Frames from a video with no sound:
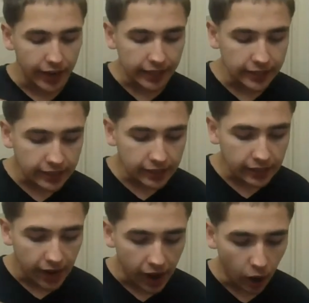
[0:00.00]

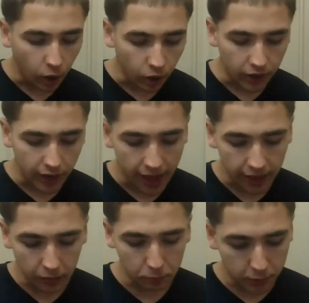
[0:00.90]
Hinson R.
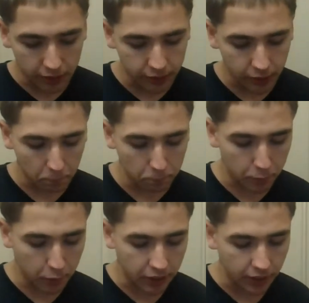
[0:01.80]
Helper's
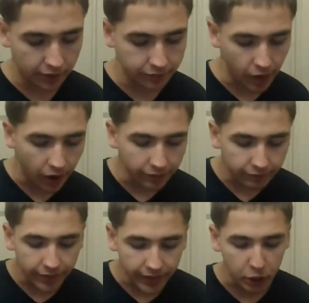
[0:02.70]
book of
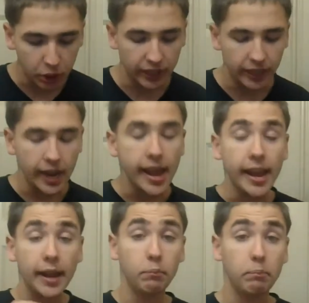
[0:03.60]
nonfiction,
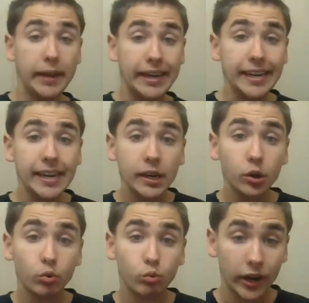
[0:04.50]

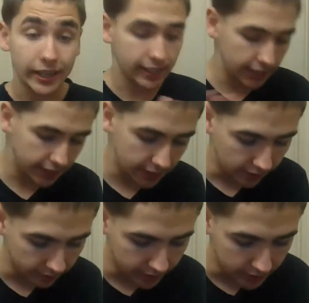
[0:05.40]
Impeding Crisis
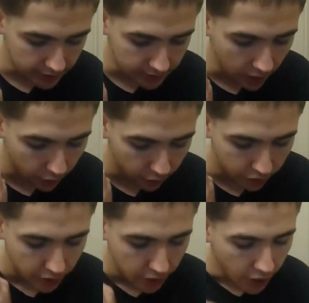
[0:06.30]
of the South,
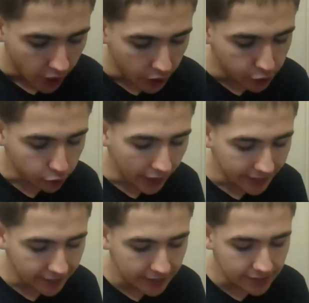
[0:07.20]

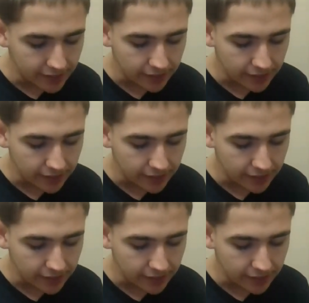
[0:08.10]
attacked